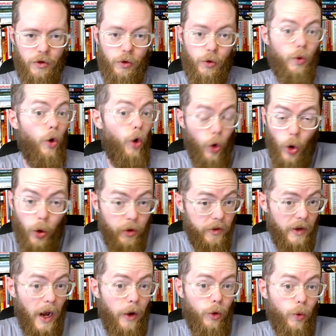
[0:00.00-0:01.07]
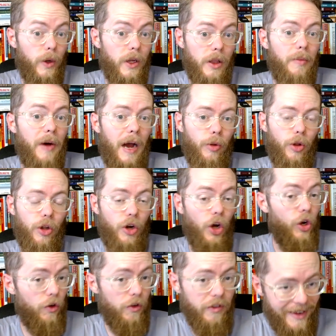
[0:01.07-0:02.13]
her own desire to read the Bible and
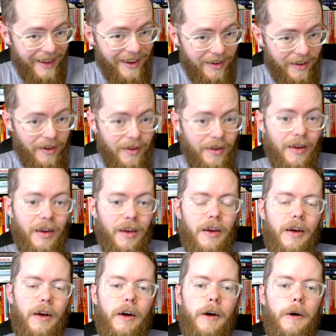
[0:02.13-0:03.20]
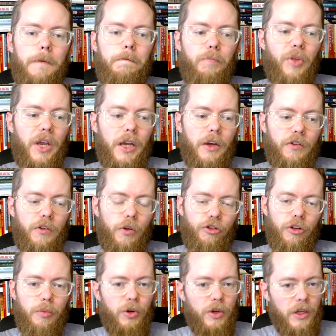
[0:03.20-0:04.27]
understand it. And so she
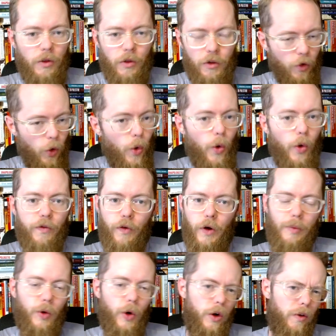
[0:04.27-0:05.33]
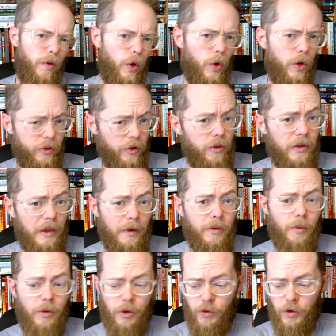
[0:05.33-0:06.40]
put together this whole framework it seems like
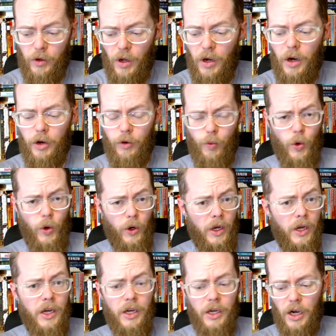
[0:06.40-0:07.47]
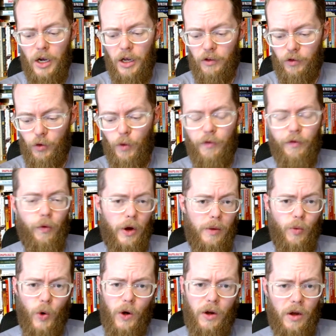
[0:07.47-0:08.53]
it was a ton of work, this whole
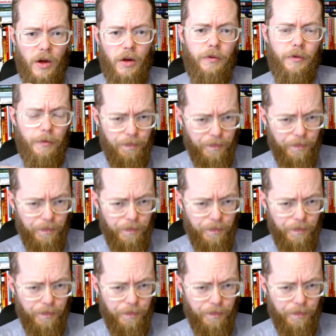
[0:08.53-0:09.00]
framework of